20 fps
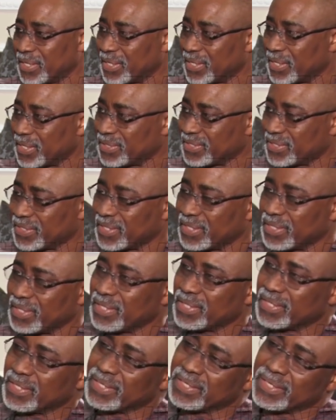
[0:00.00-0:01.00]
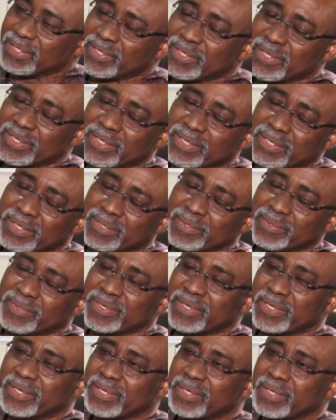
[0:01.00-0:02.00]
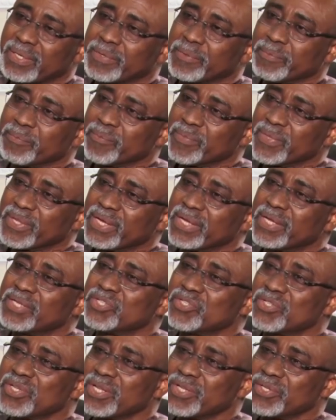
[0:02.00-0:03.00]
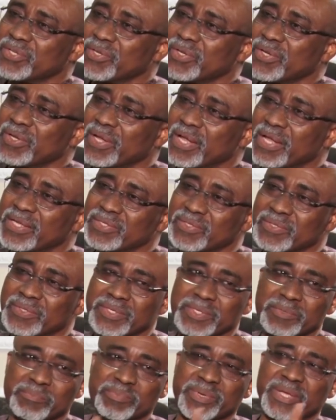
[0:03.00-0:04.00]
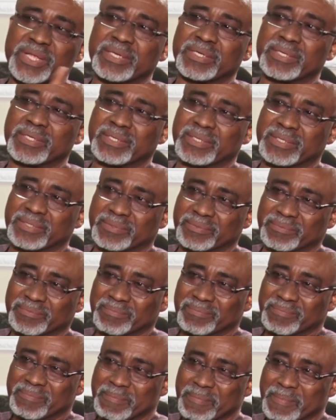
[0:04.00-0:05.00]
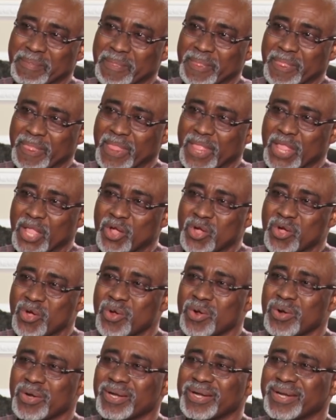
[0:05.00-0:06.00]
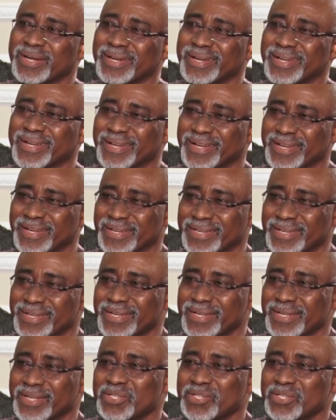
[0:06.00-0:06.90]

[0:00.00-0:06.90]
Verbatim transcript: let's say, the legislature has to depend on the